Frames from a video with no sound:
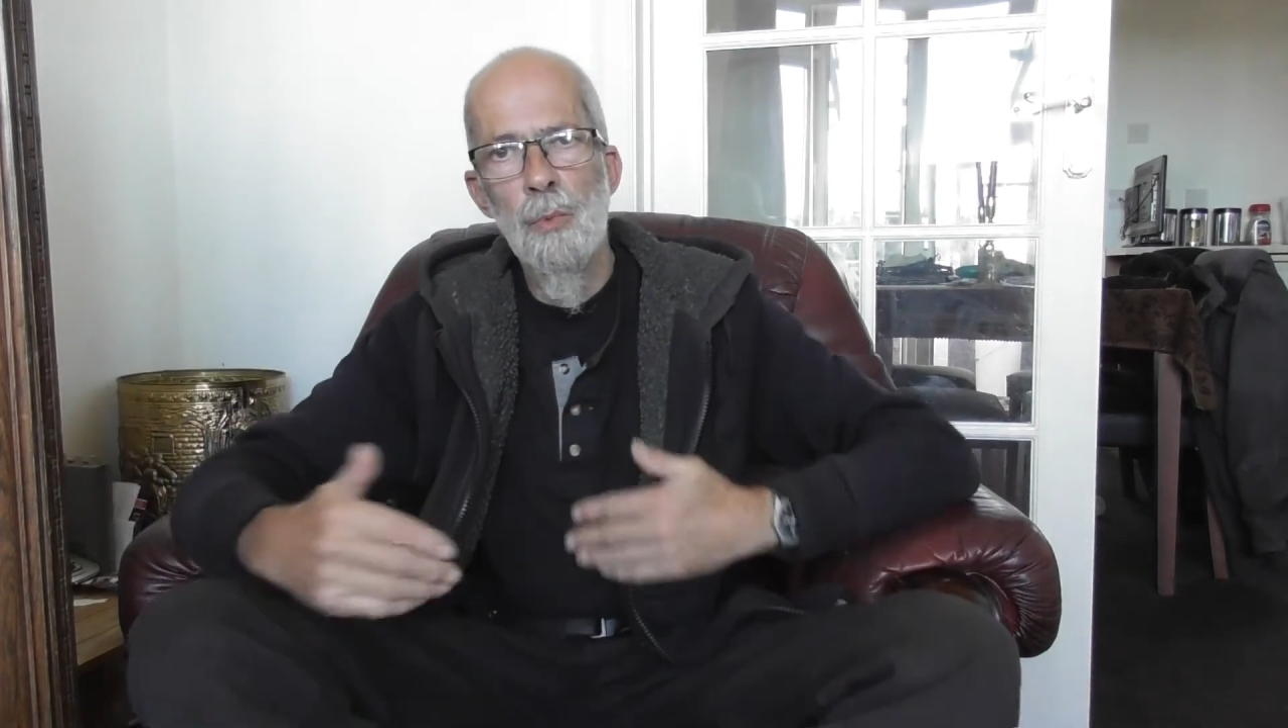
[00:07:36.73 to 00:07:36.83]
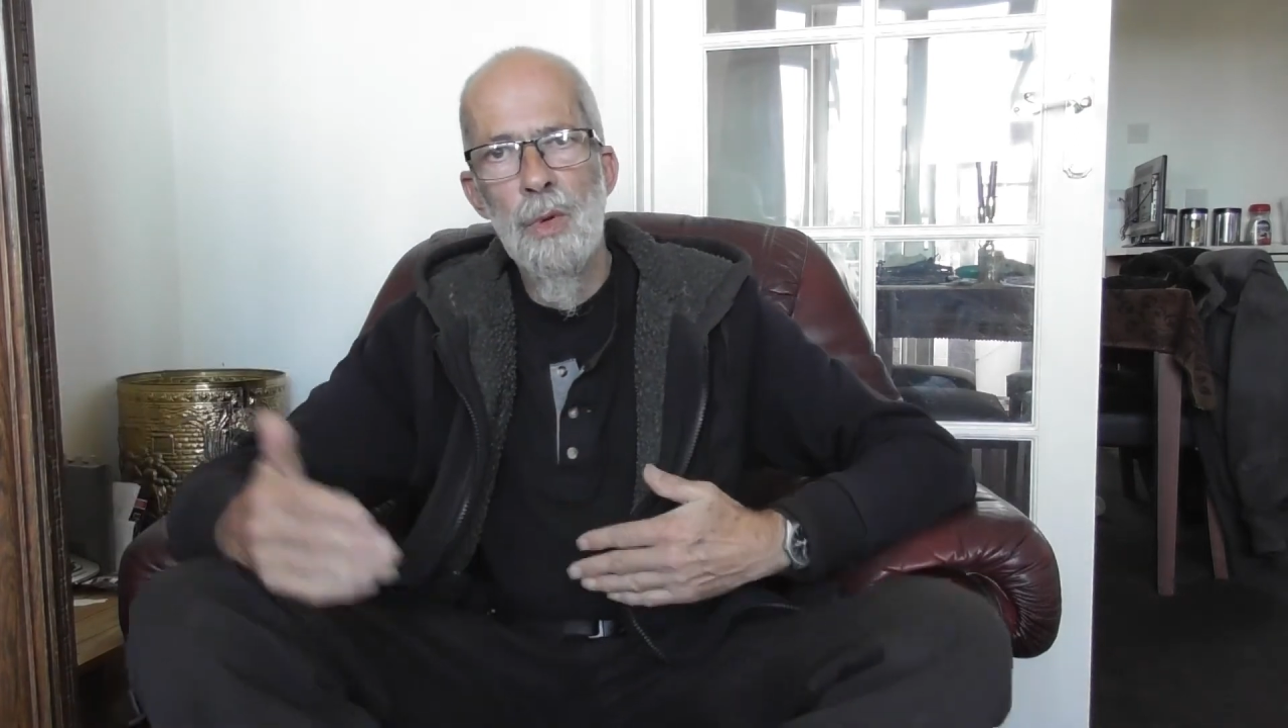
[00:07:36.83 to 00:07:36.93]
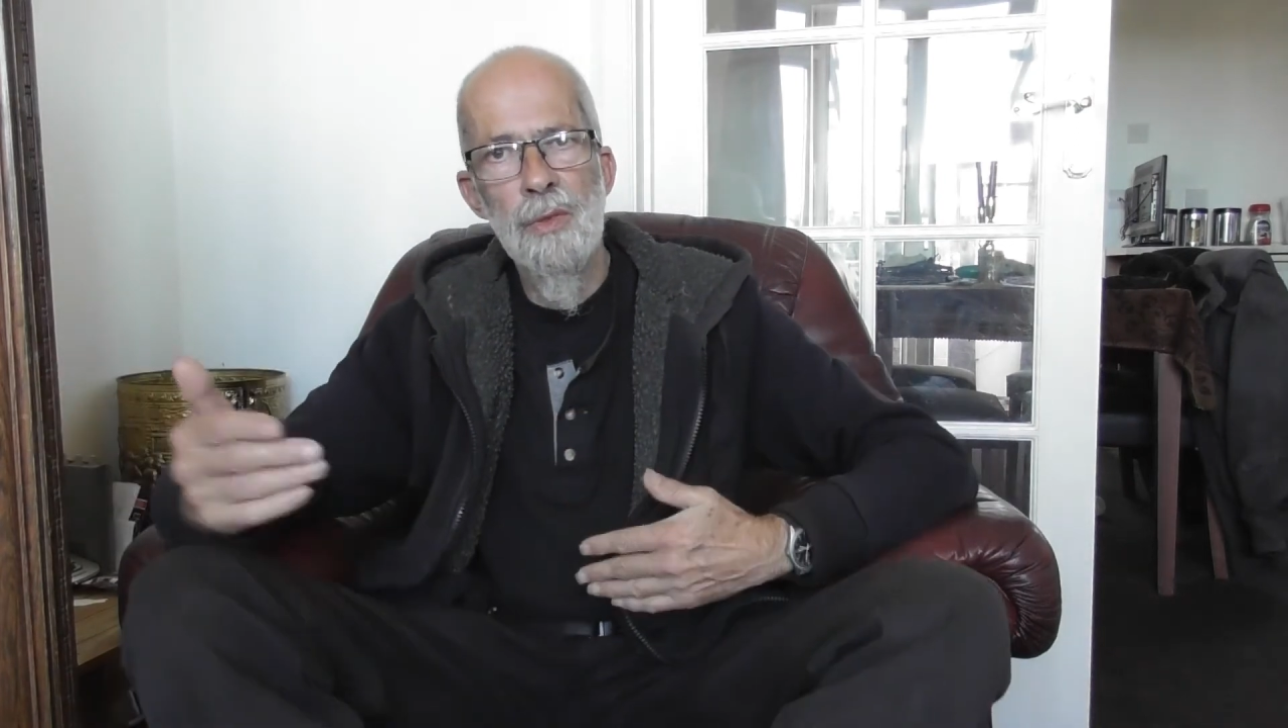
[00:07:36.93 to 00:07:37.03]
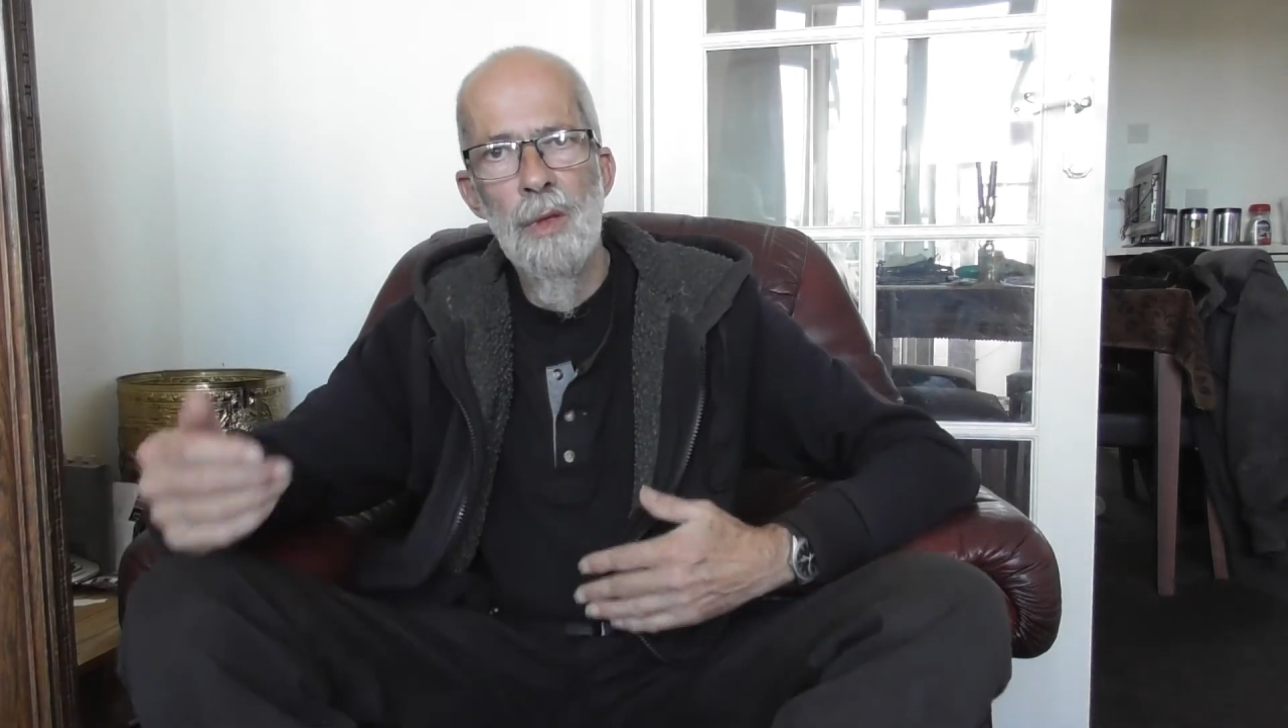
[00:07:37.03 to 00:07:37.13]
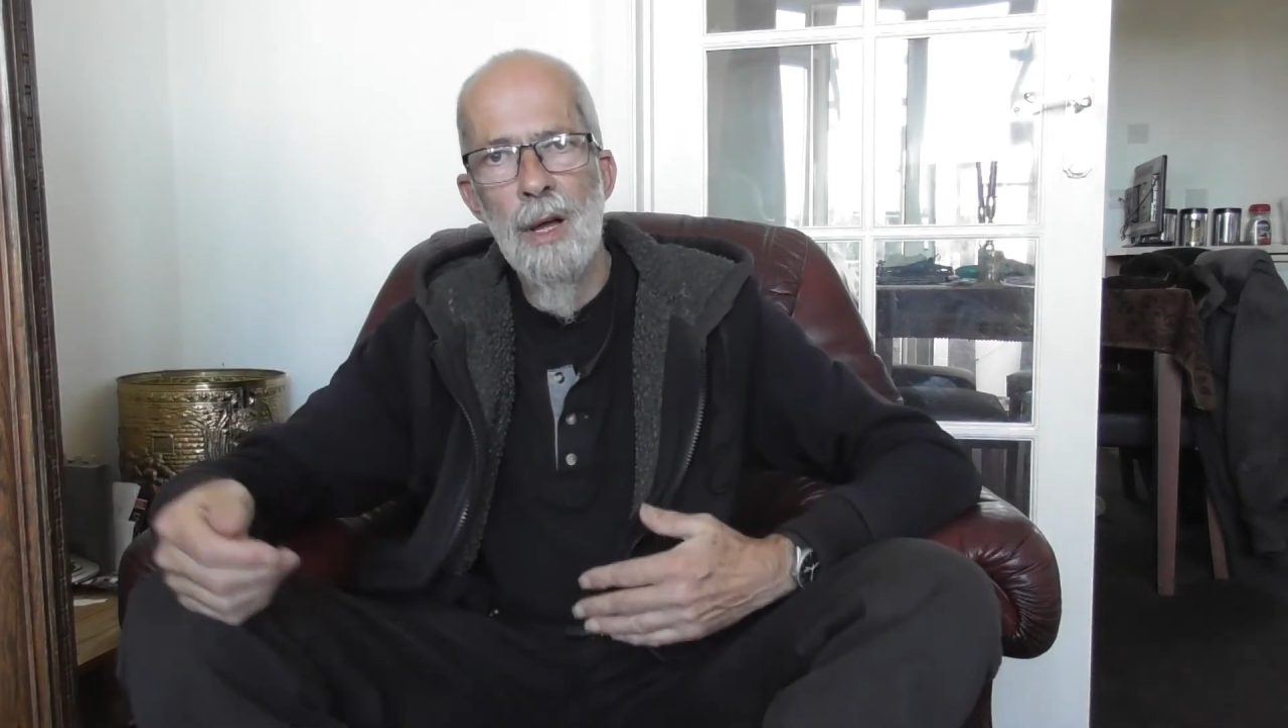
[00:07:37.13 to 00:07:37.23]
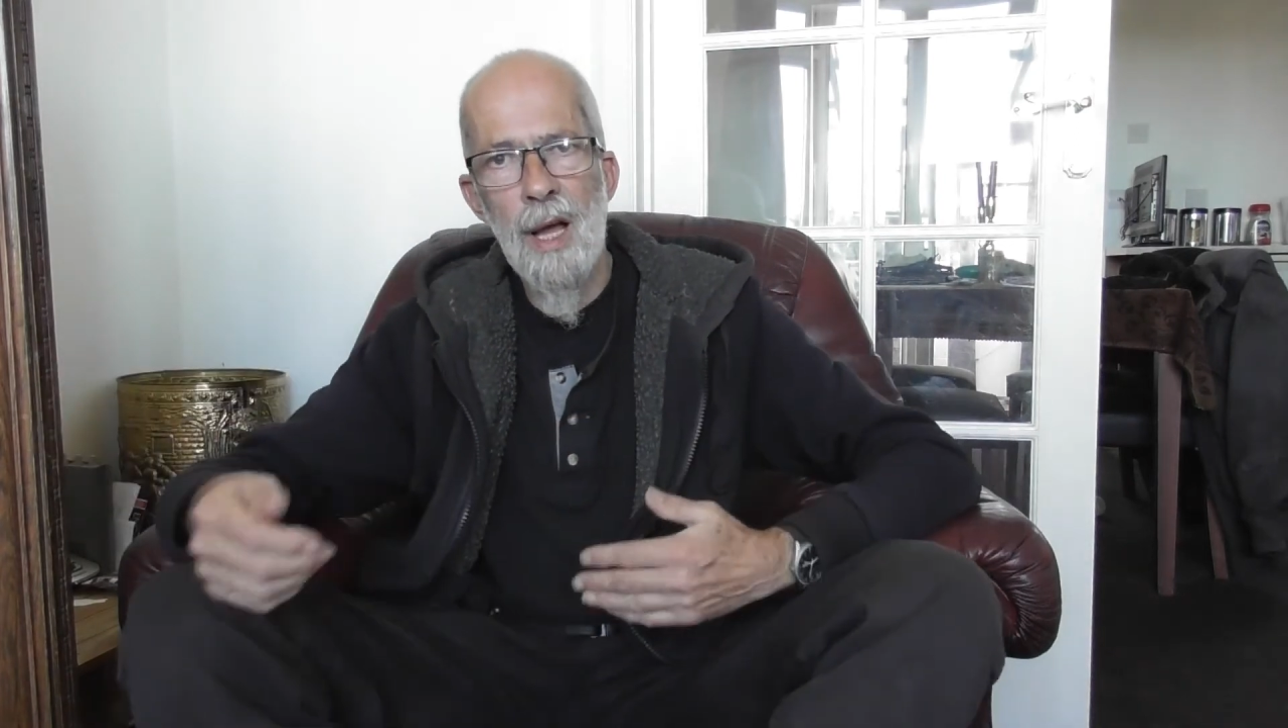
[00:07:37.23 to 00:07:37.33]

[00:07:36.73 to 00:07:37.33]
with